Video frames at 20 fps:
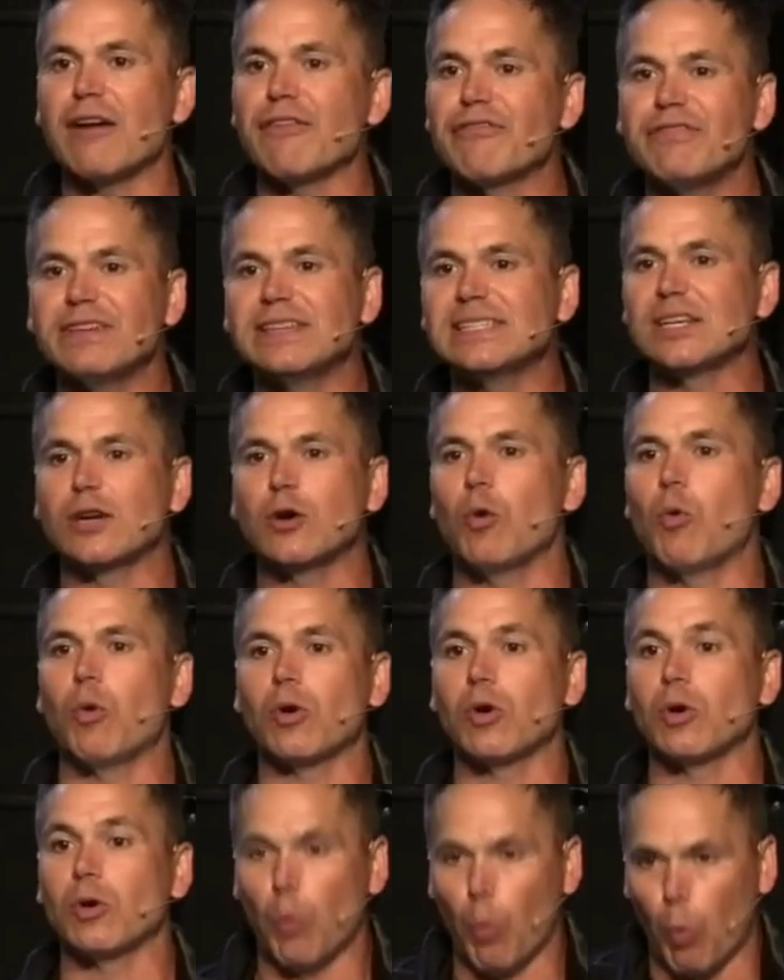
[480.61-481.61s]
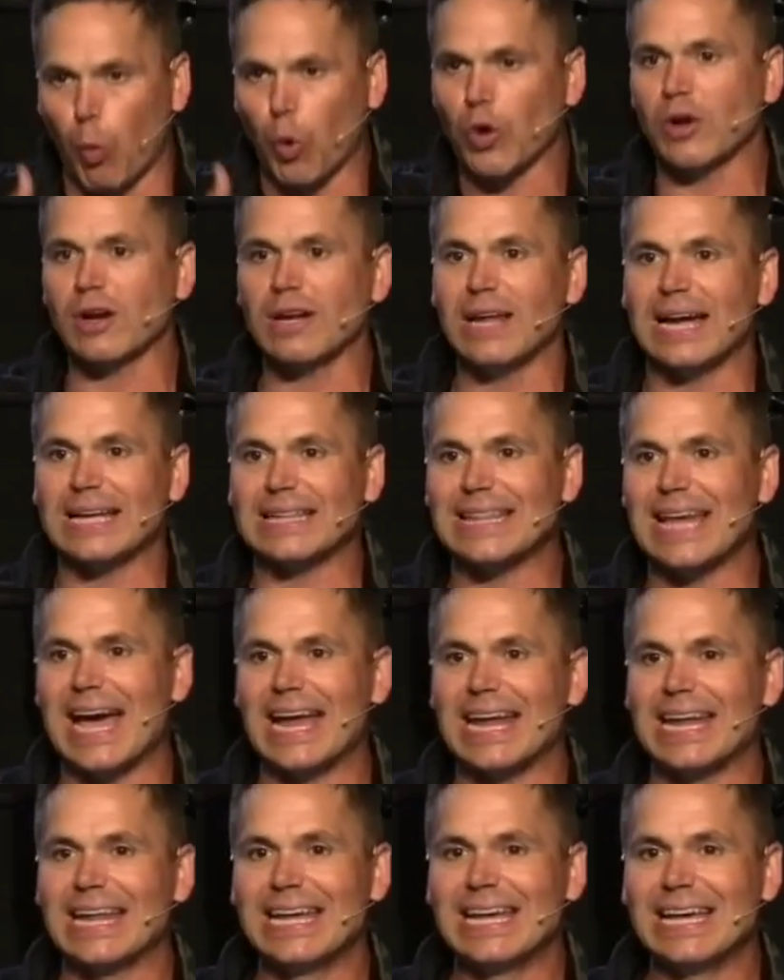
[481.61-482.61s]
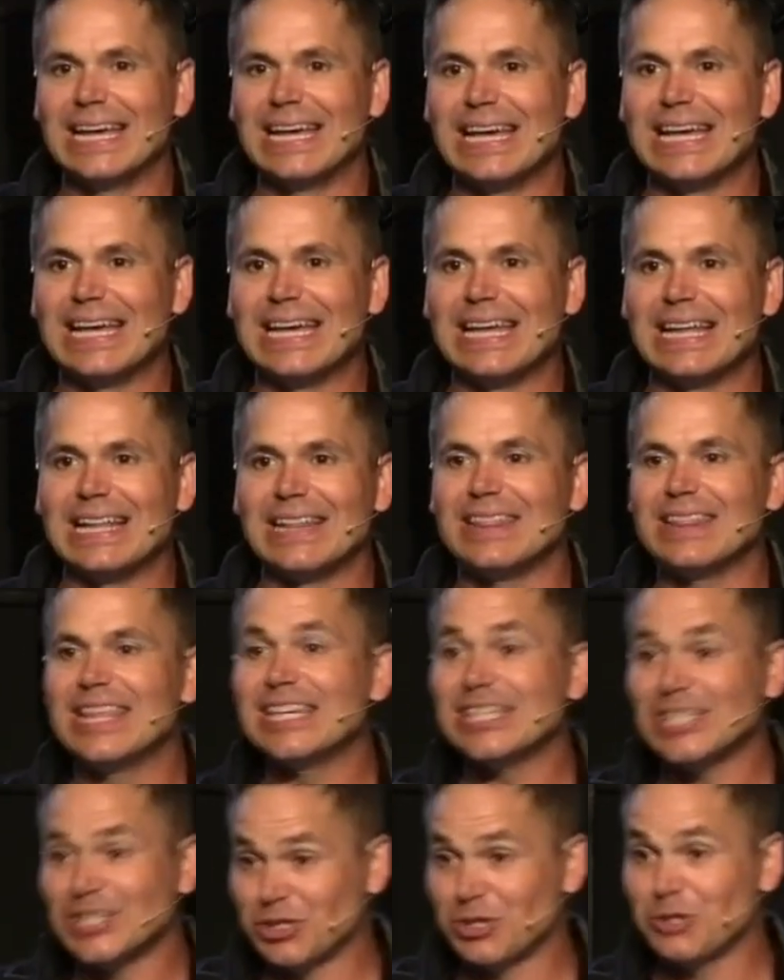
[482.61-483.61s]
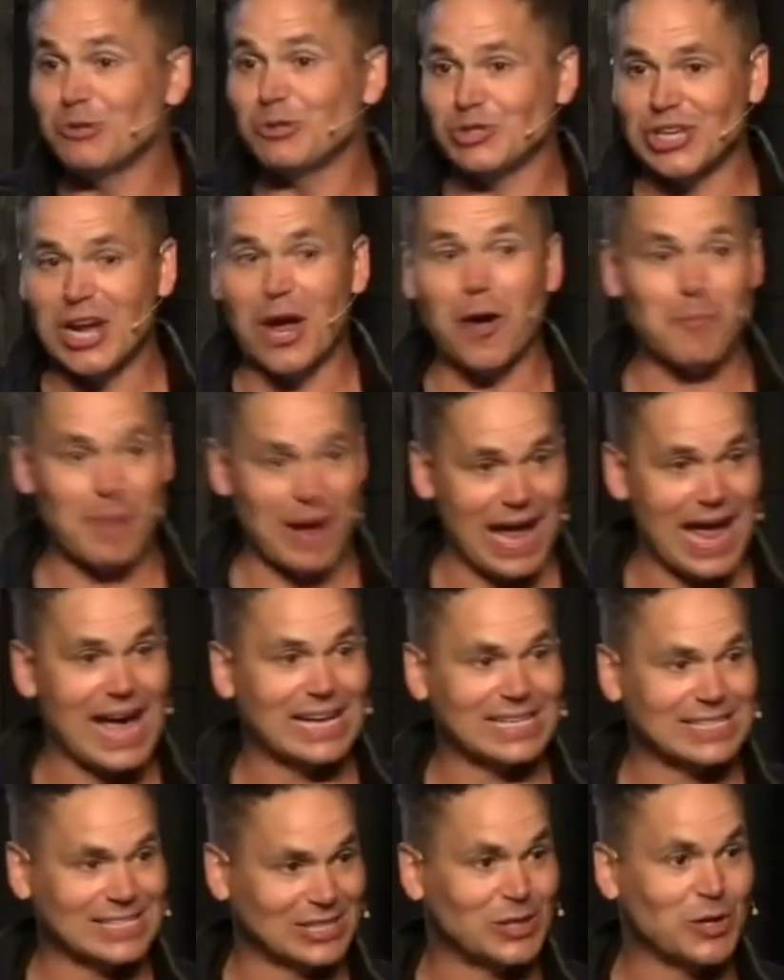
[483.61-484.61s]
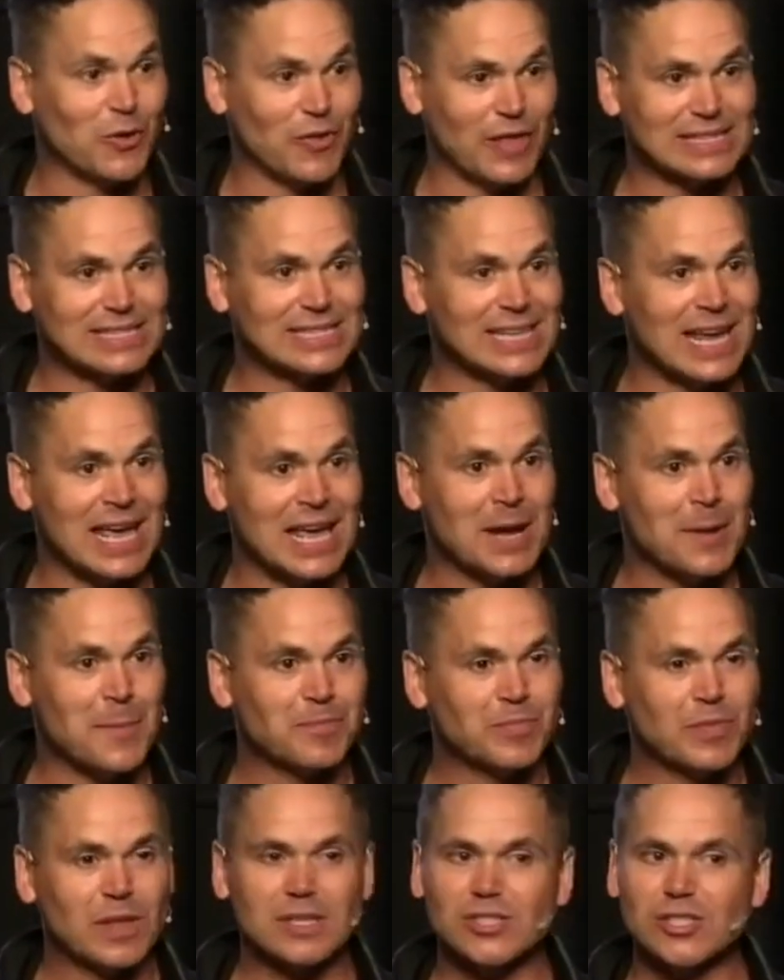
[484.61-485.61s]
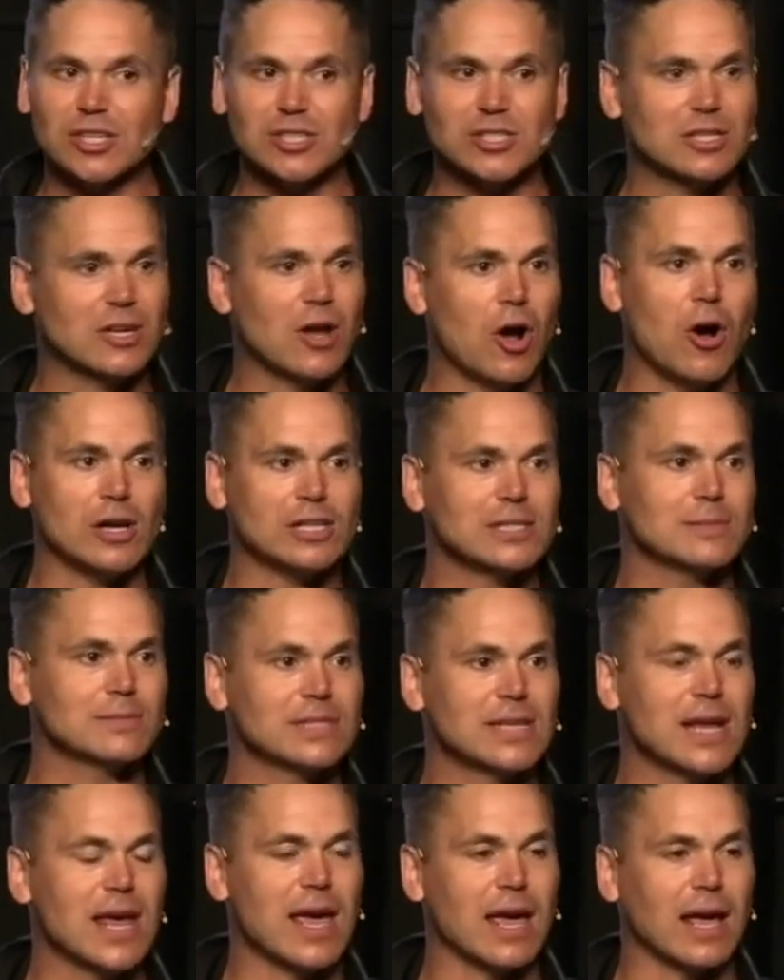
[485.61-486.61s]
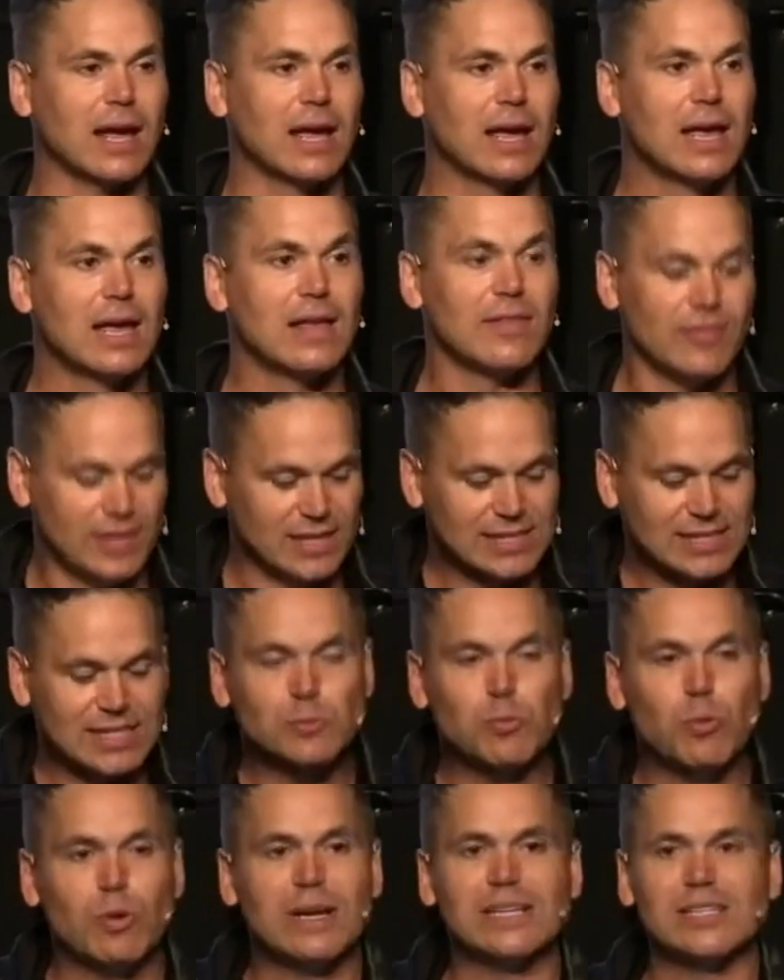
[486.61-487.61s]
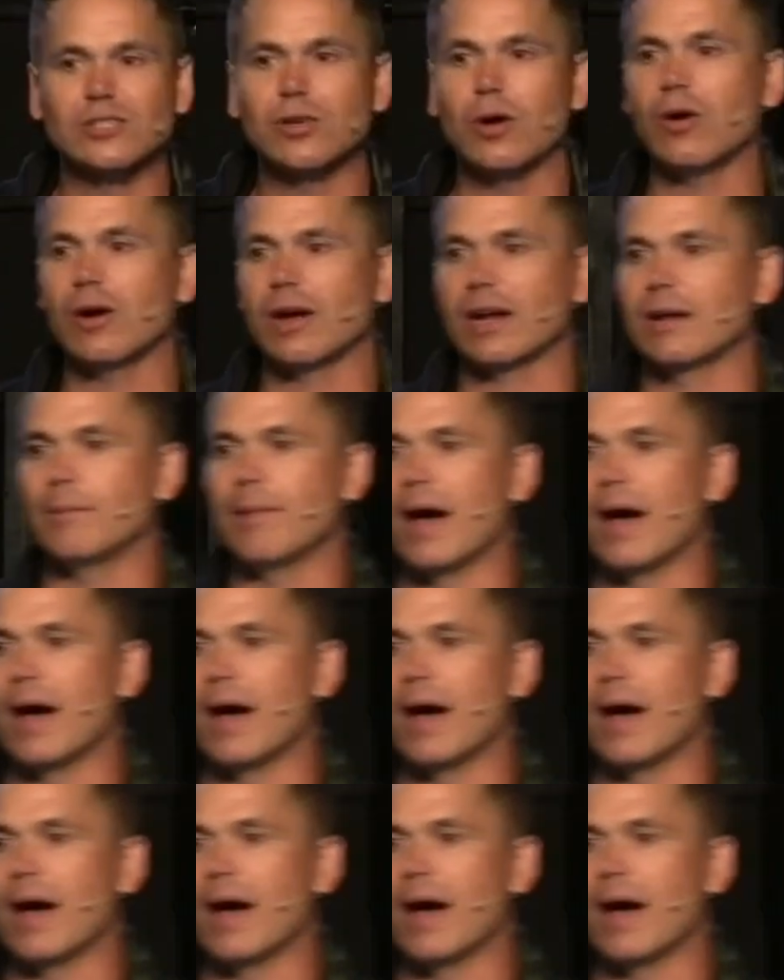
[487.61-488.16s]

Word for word: our physical world, work like that. This too shall pass. You know that saying? Such an awesome saying. This is what it's talking